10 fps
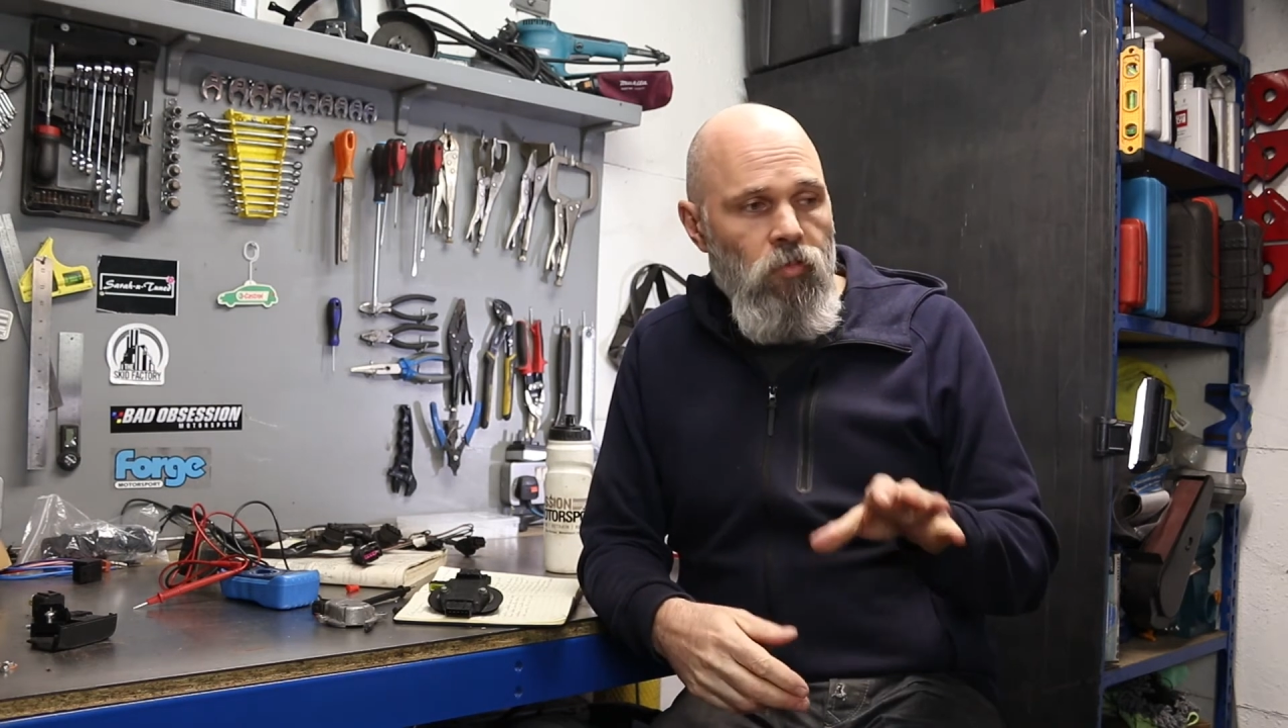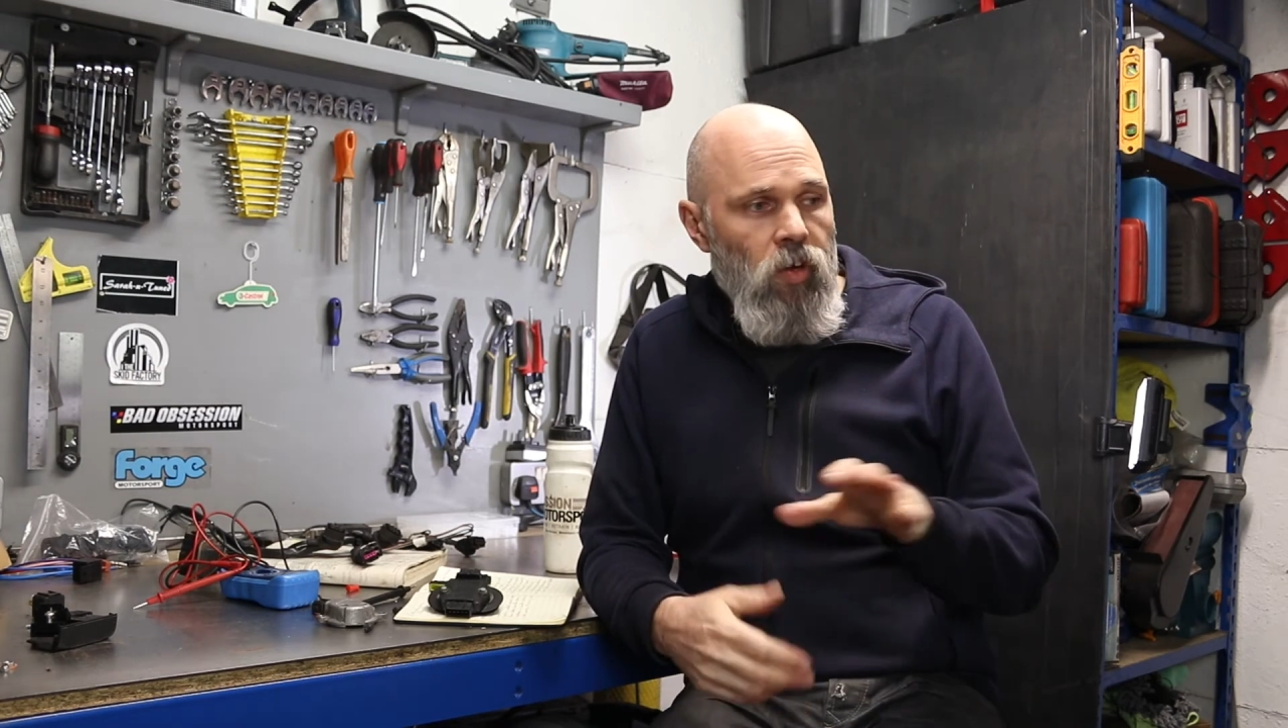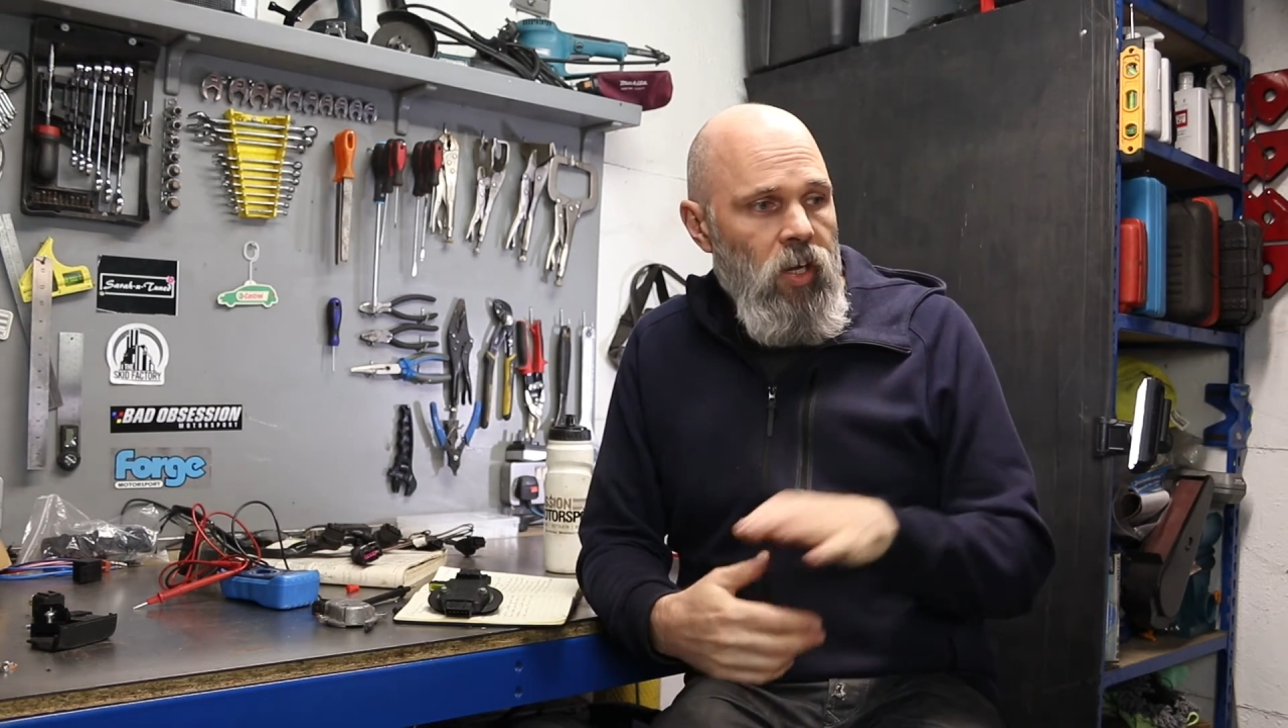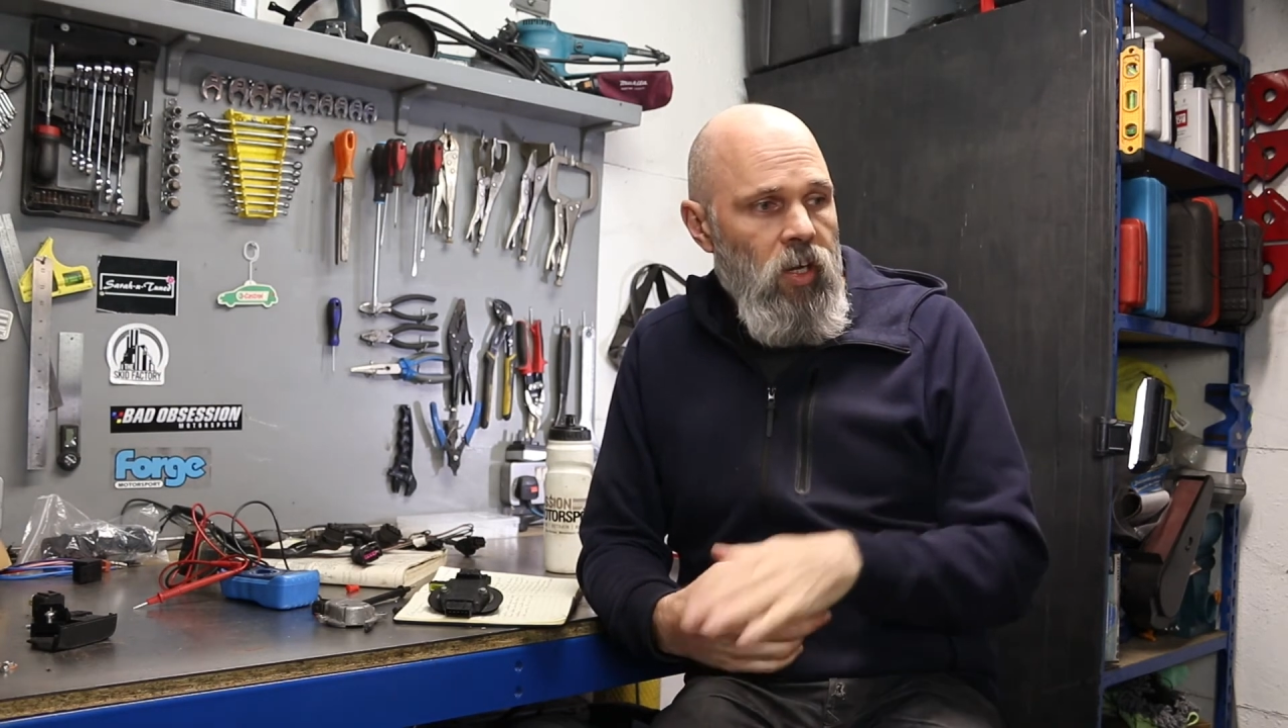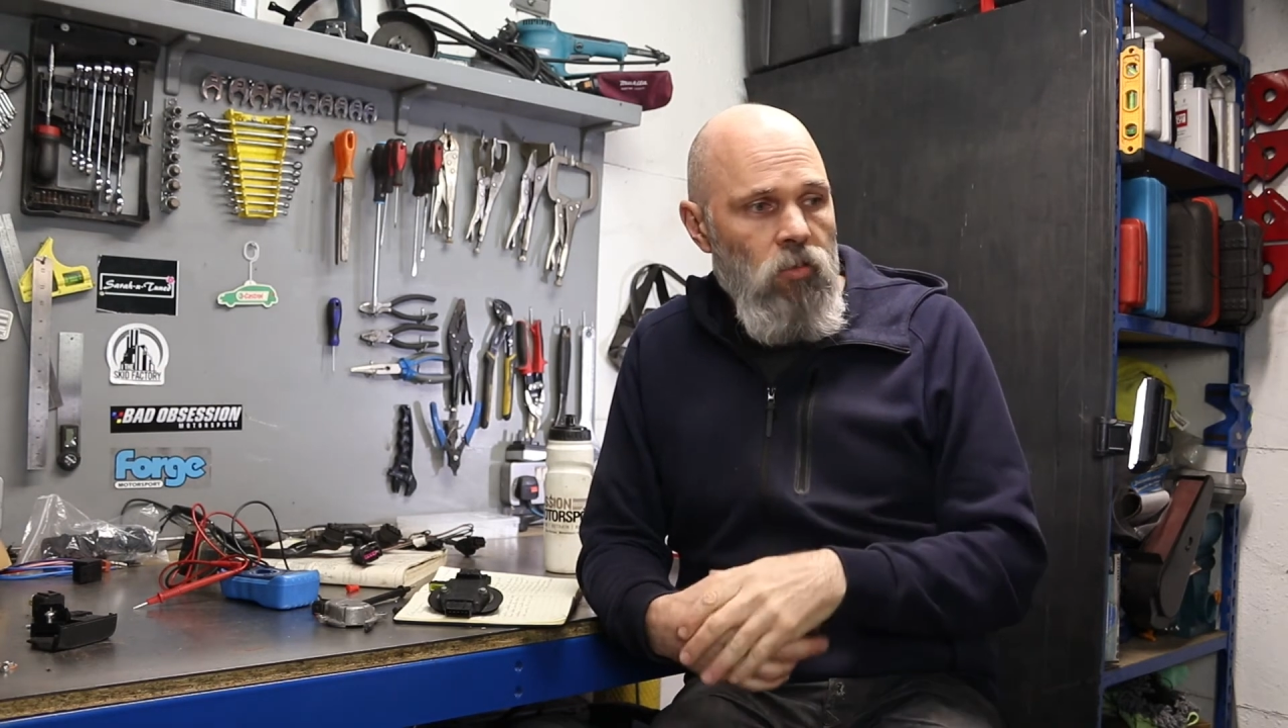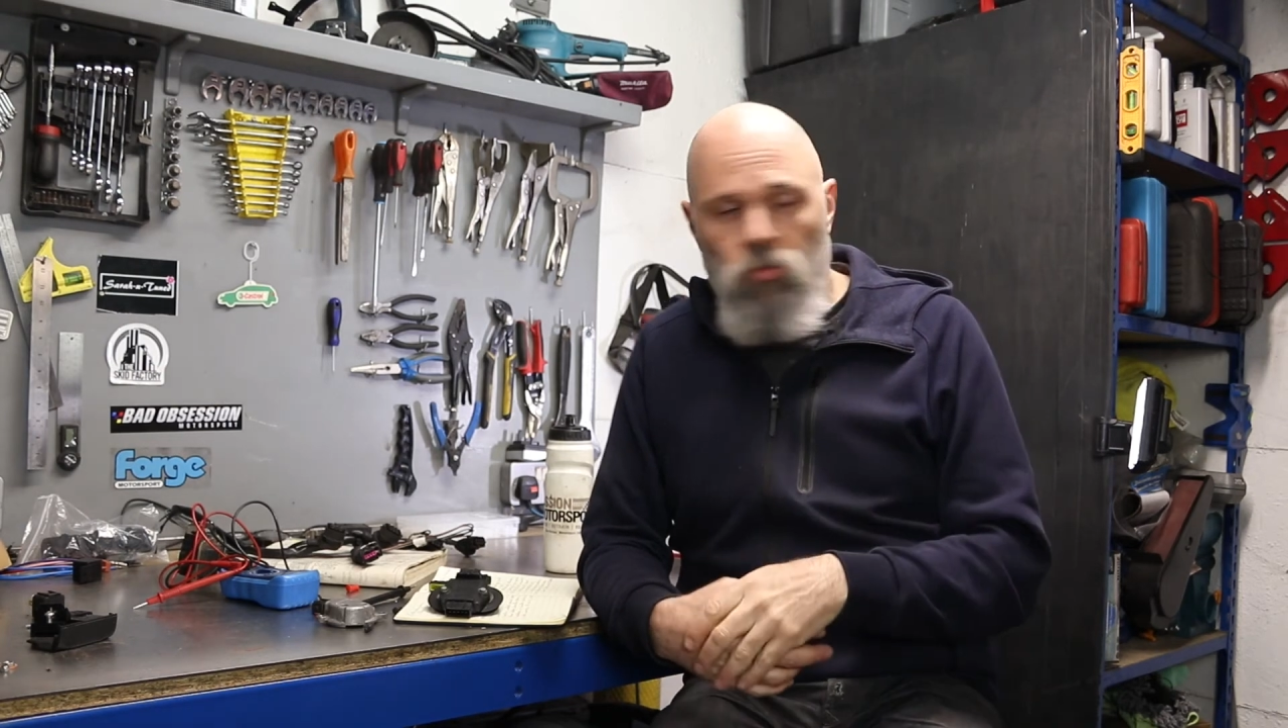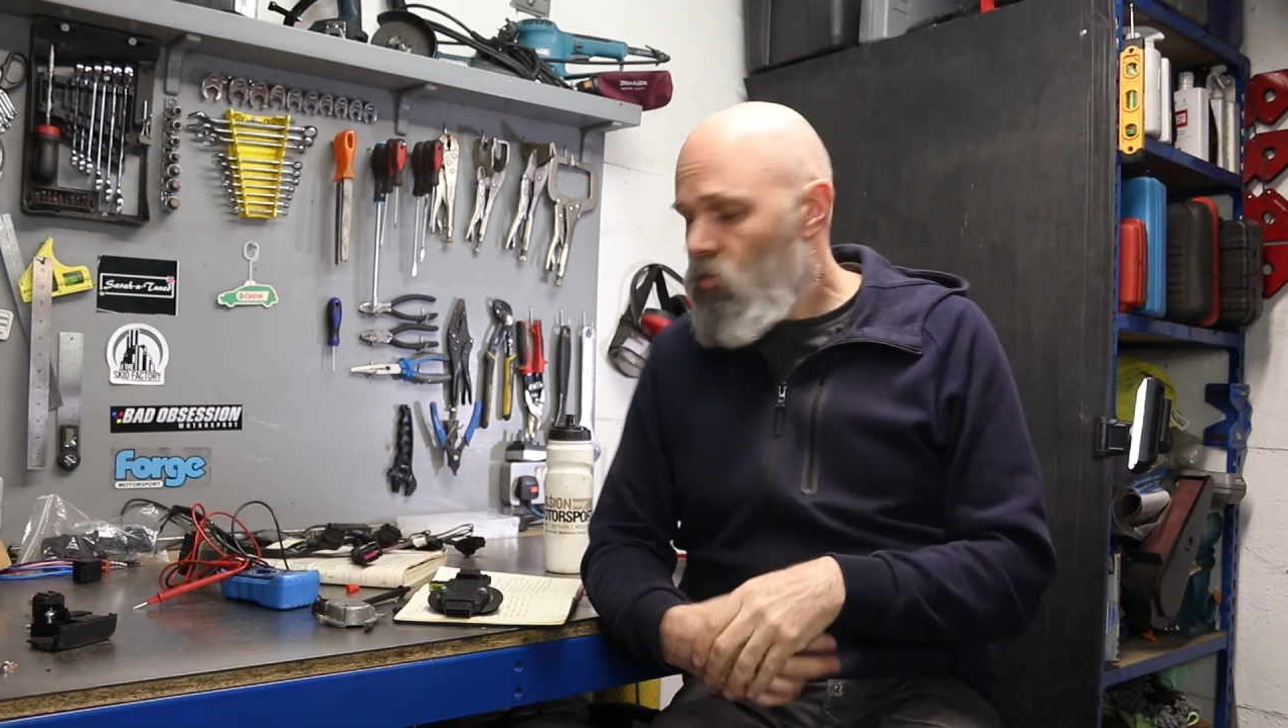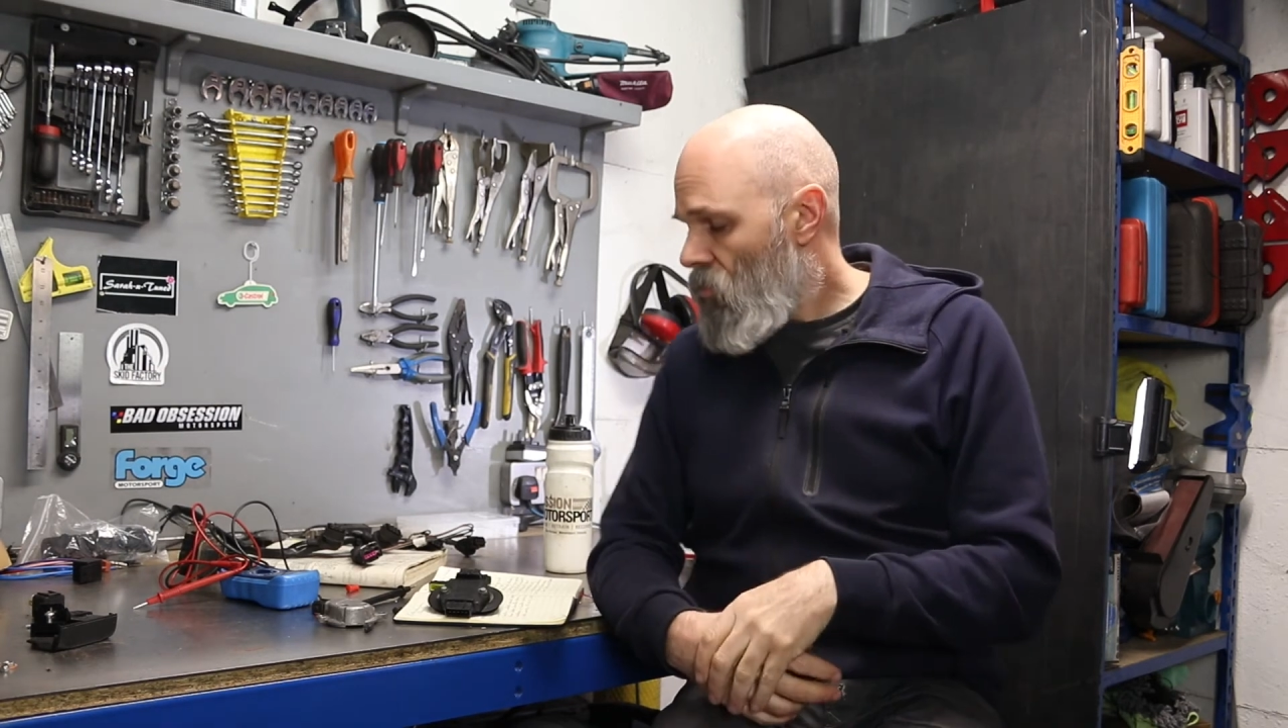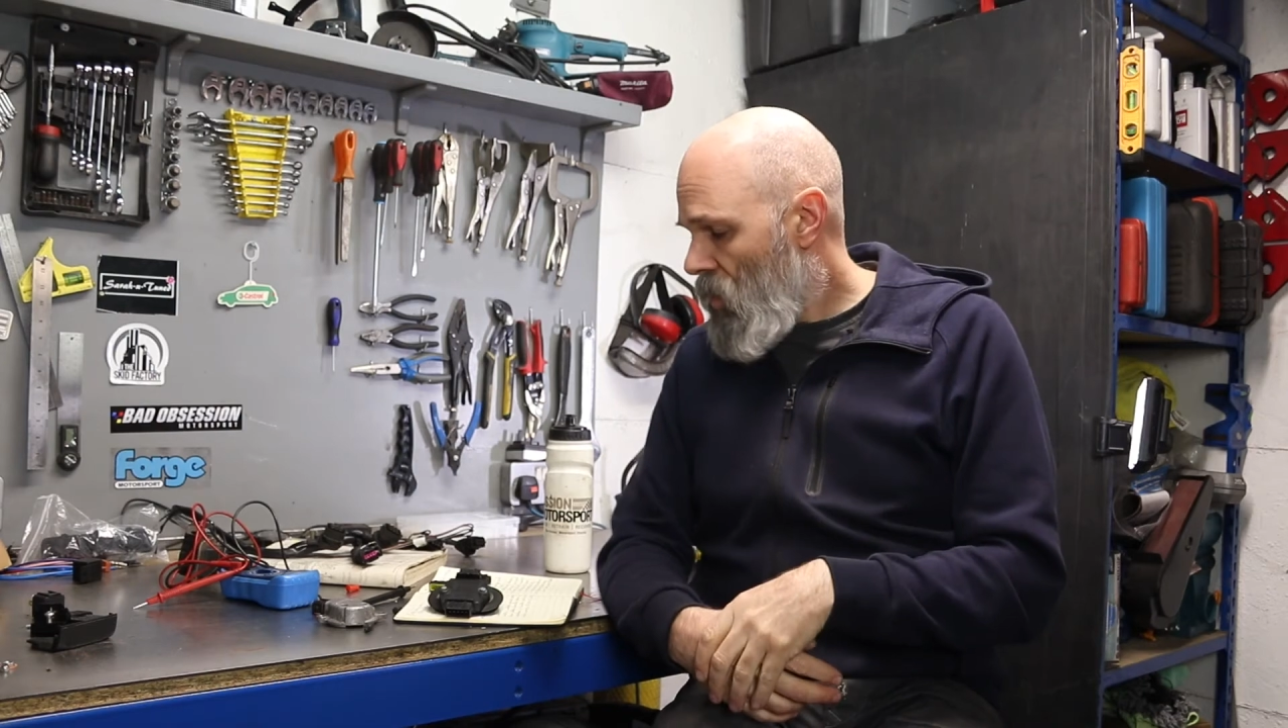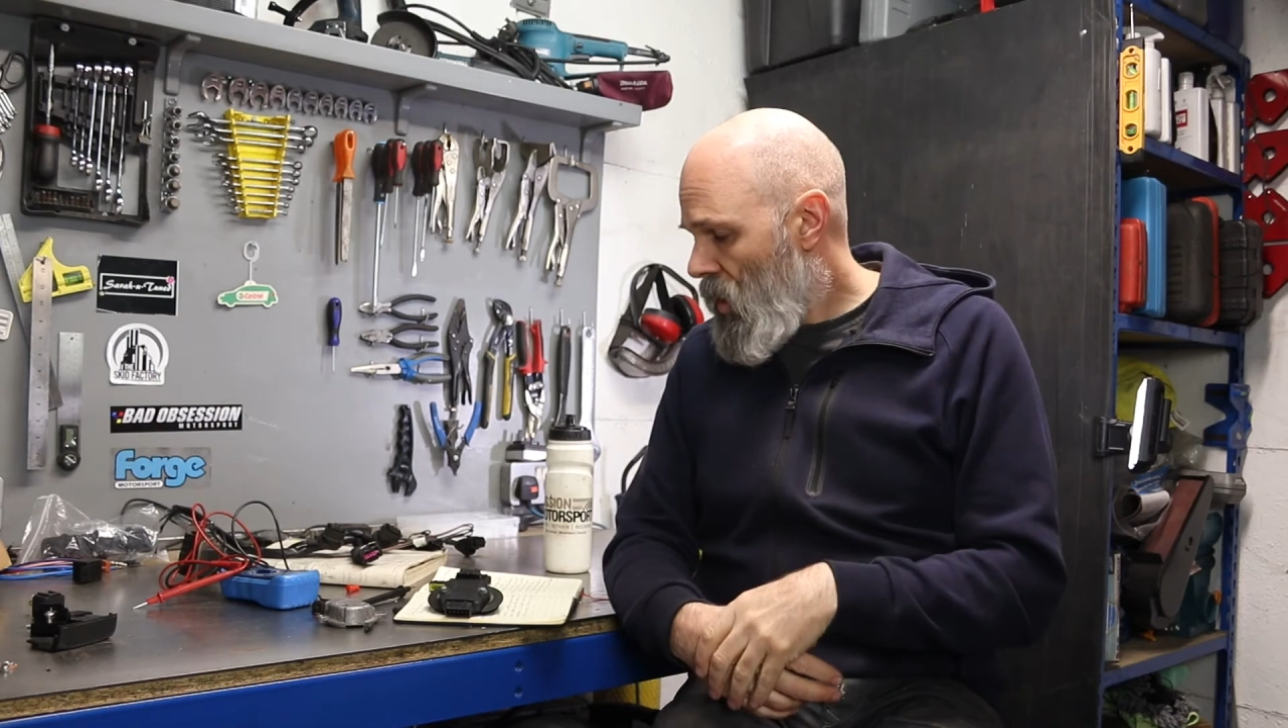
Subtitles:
find out